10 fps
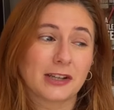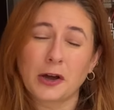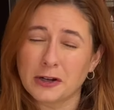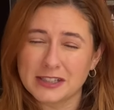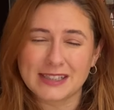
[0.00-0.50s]

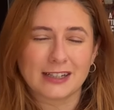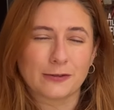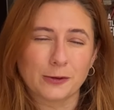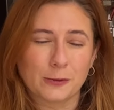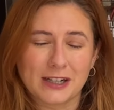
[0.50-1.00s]
Hozier,
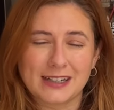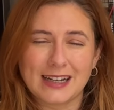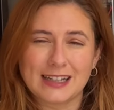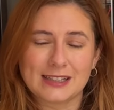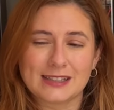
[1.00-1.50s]
for one,
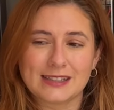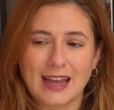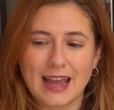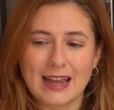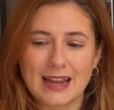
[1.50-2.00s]
is
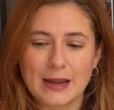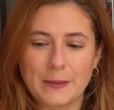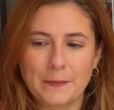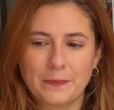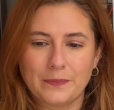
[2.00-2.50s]
a
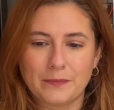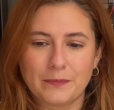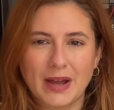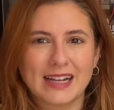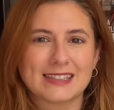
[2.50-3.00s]

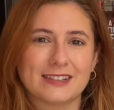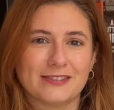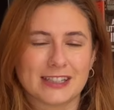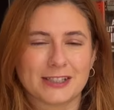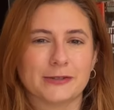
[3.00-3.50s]
massive
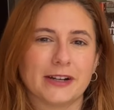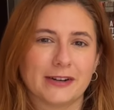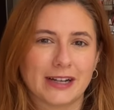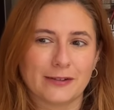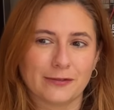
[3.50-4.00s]

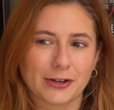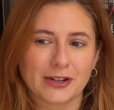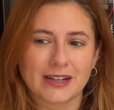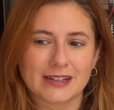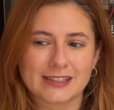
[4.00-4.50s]
literary
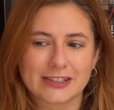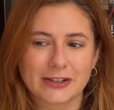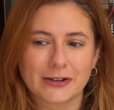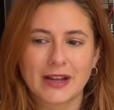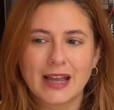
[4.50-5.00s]
invoker.
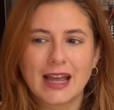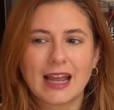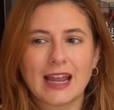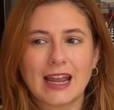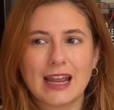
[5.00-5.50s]
So
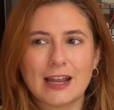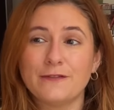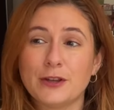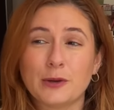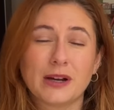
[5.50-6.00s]

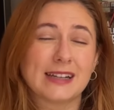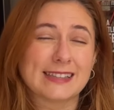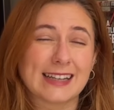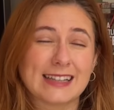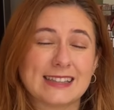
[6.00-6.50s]
if you
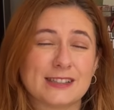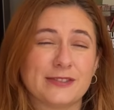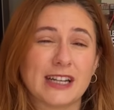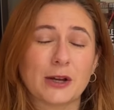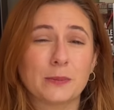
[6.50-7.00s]
guys like this
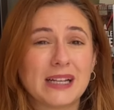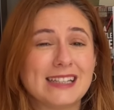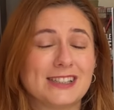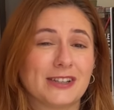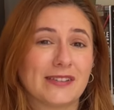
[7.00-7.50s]
video,
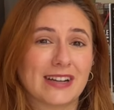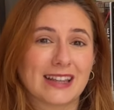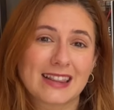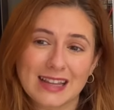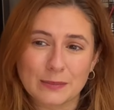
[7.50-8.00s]
please do give it a
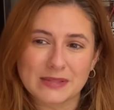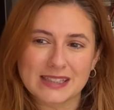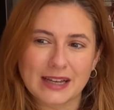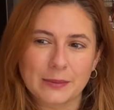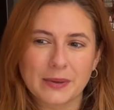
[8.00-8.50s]
thumbs
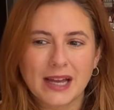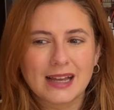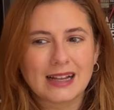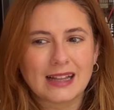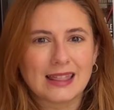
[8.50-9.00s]
up
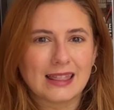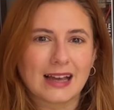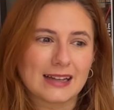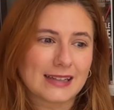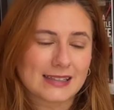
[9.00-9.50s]

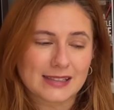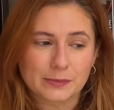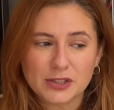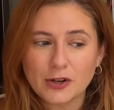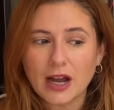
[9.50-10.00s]
like,
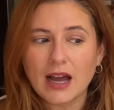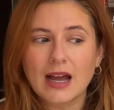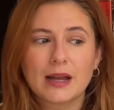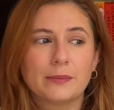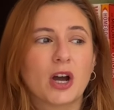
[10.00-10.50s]

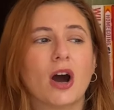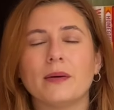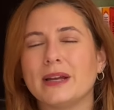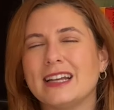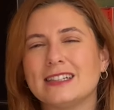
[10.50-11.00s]
subscribe,
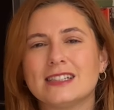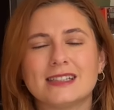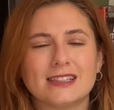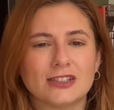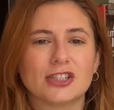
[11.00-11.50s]

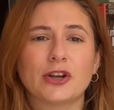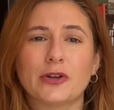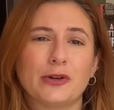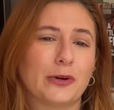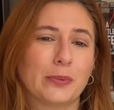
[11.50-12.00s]
comment, show
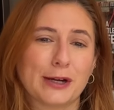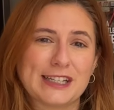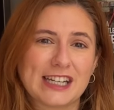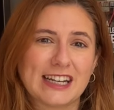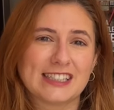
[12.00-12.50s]
your
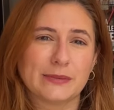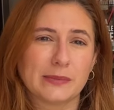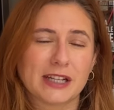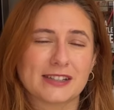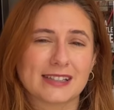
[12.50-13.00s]
appreciation
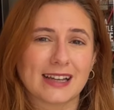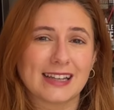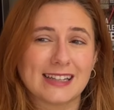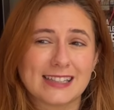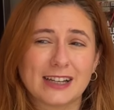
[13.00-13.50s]
because I
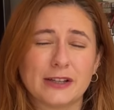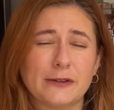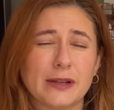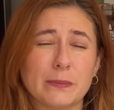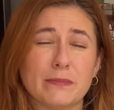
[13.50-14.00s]
can tell
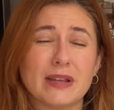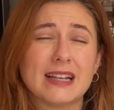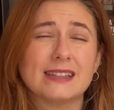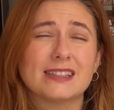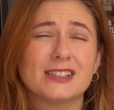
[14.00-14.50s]
you it
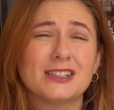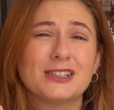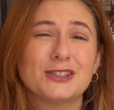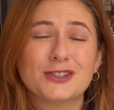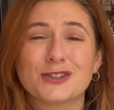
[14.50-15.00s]
means
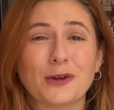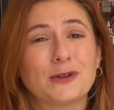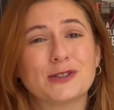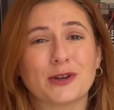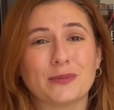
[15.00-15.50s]

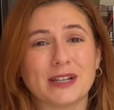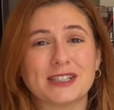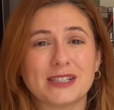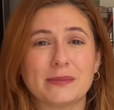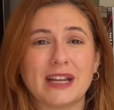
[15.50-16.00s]
so, so
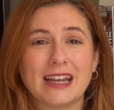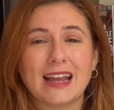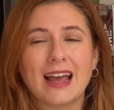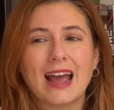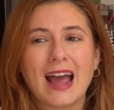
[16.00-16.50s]
much to me.
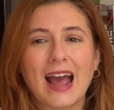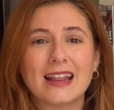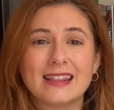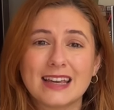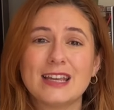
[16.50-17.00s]

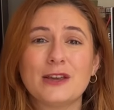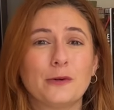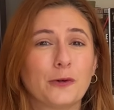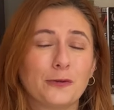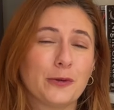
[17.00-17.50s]
And thank you
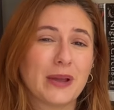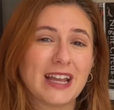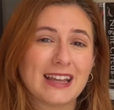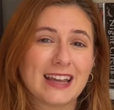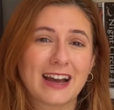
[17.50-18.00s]
all for
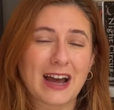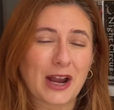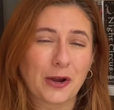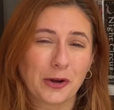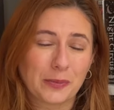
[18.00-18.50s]
being here. I
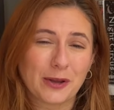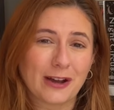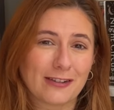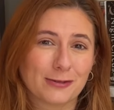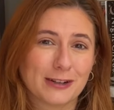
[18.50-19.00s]
hope you
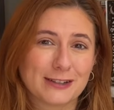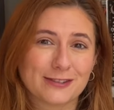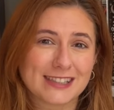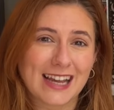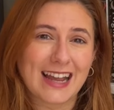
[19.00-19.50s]
have a
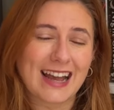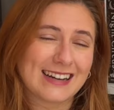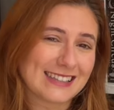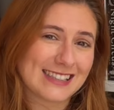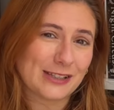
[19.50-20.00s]
wonderful day and
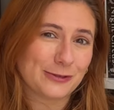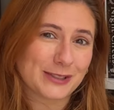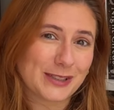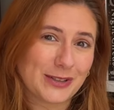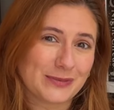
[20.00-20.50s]
I'll see you all
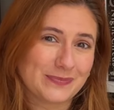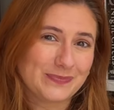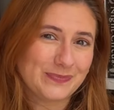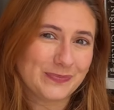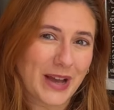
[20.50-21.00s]
soon.
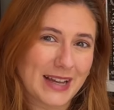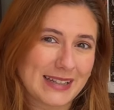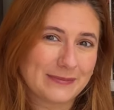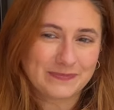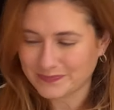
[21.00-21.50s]
Bye.